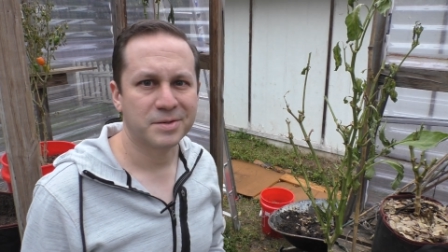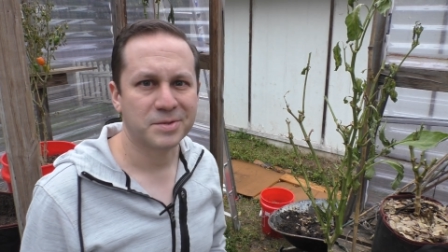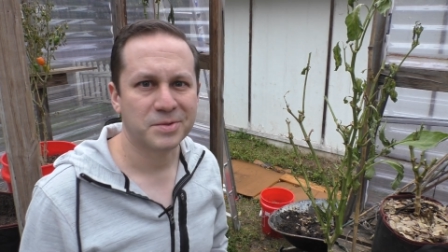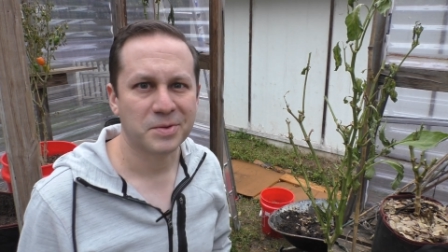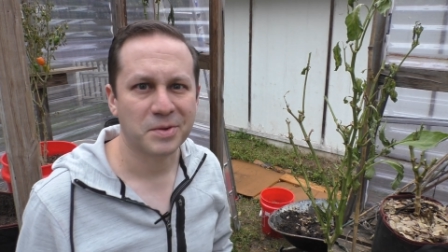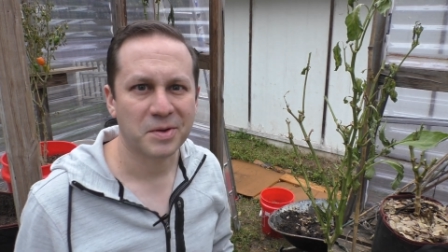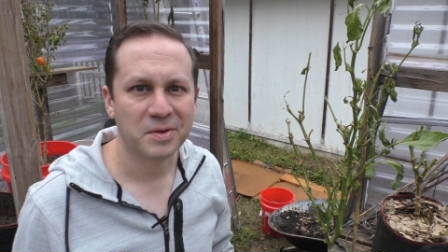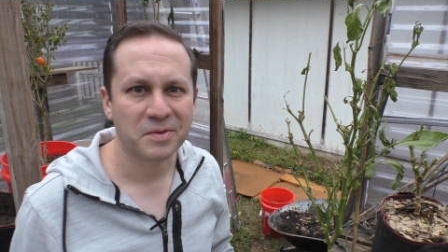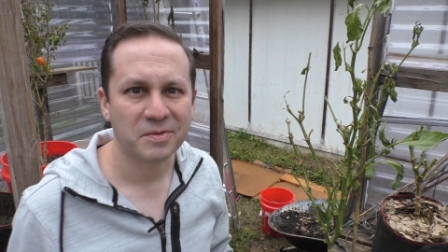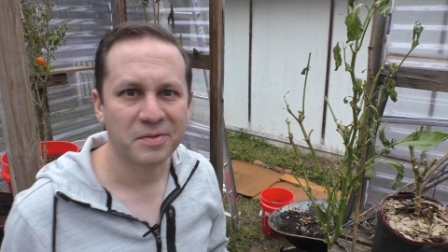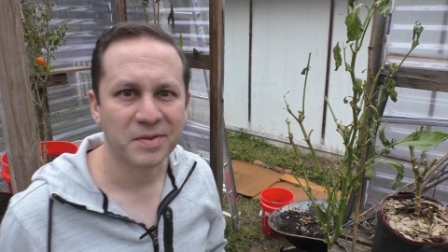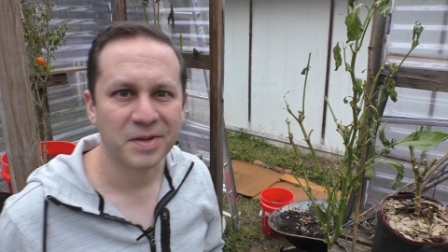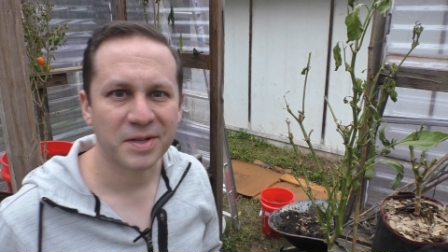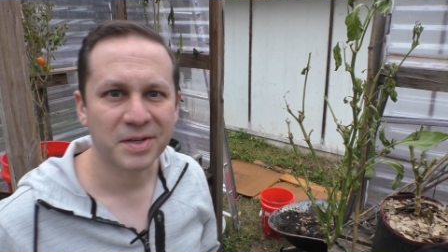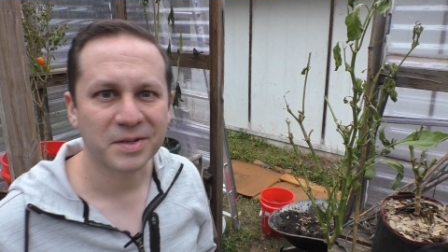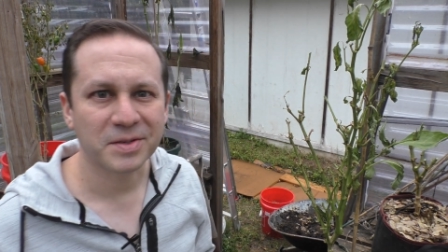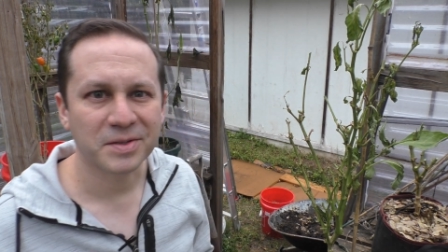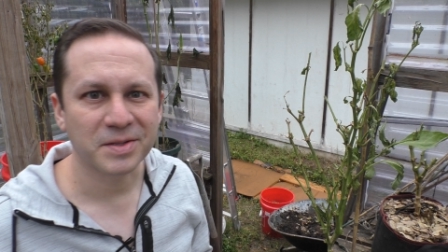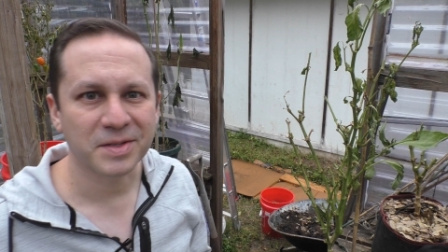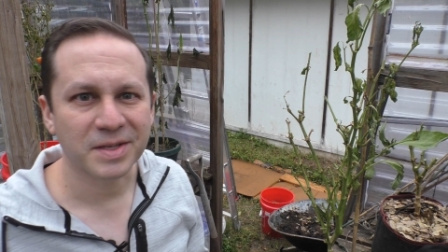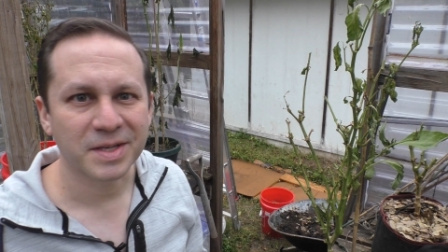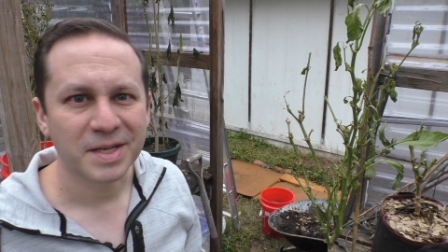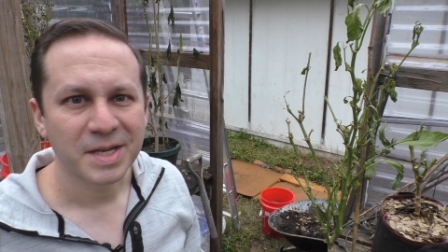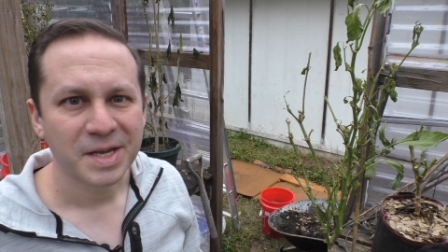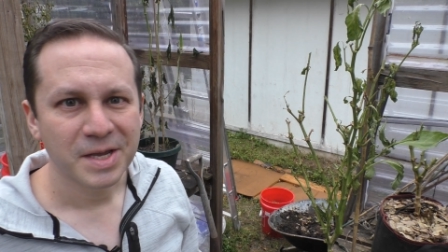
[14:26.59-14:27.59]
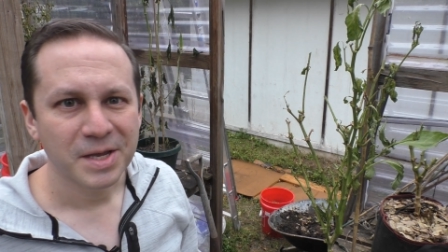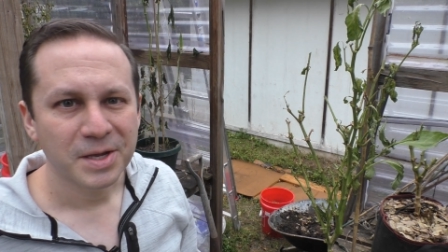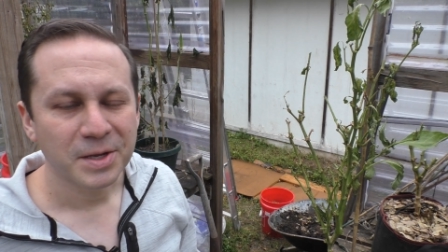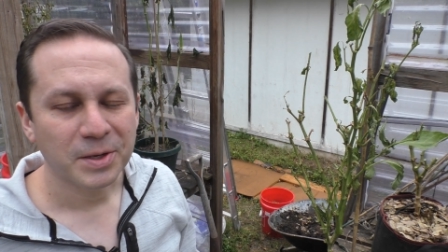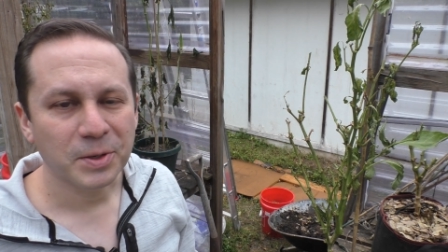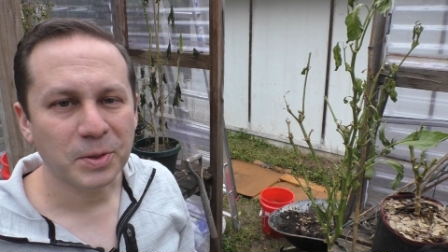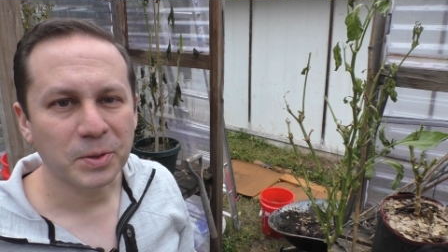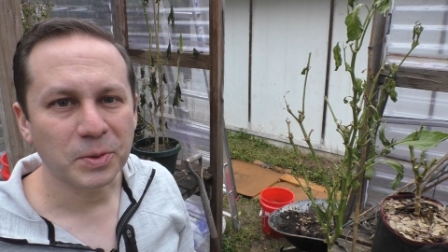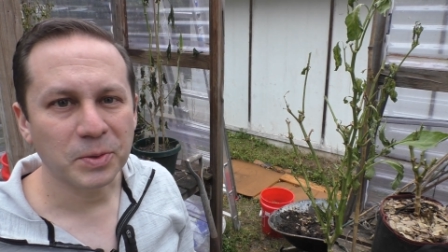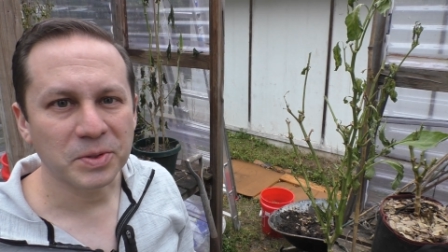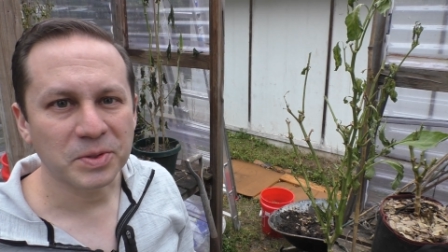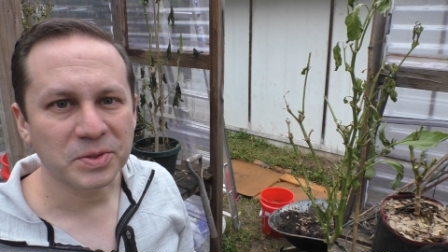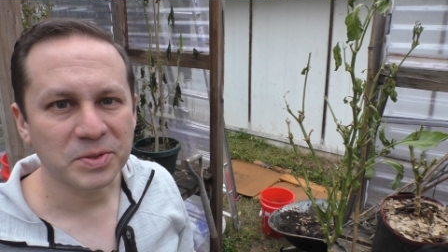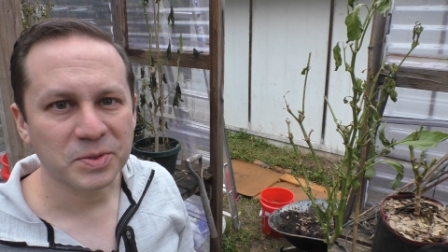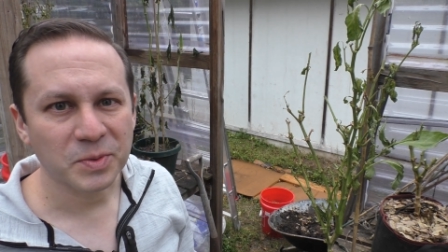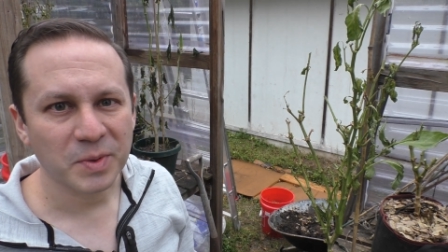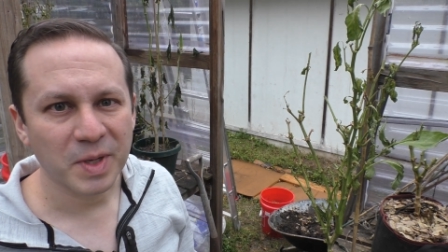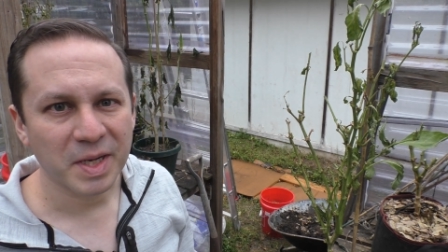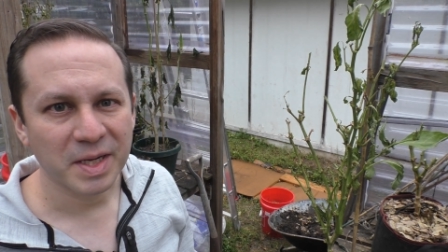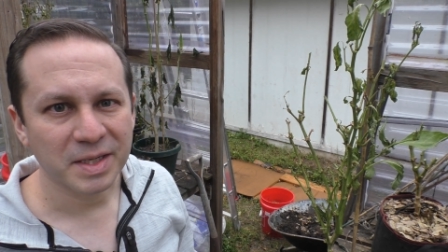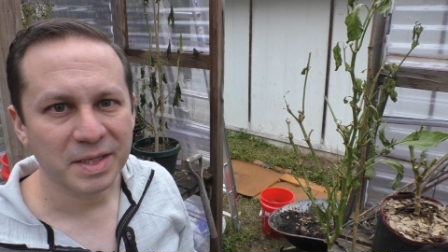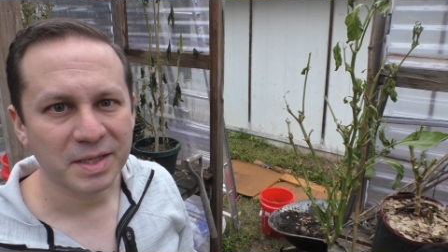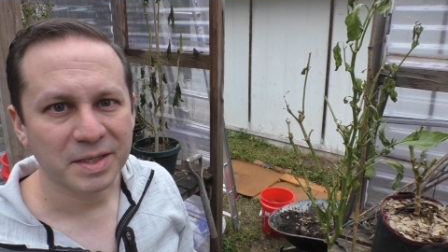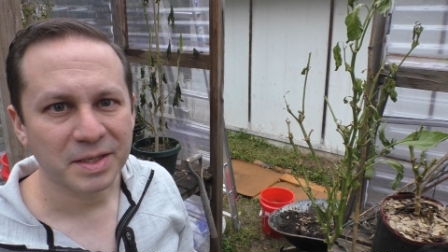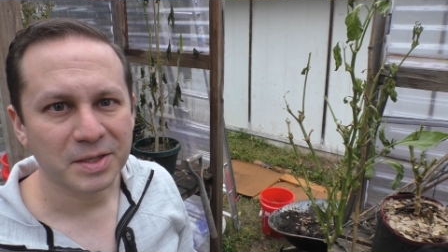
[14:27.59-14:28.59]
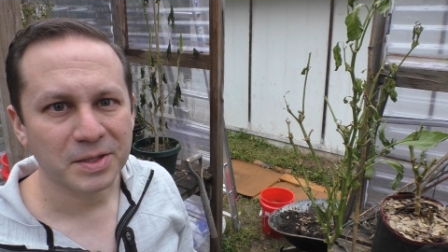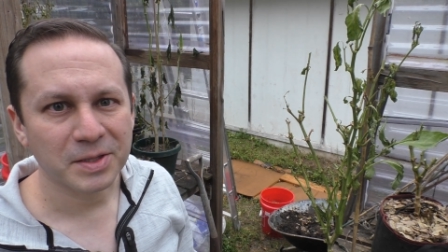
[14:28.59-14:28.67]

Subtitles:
so I figure the coolest way to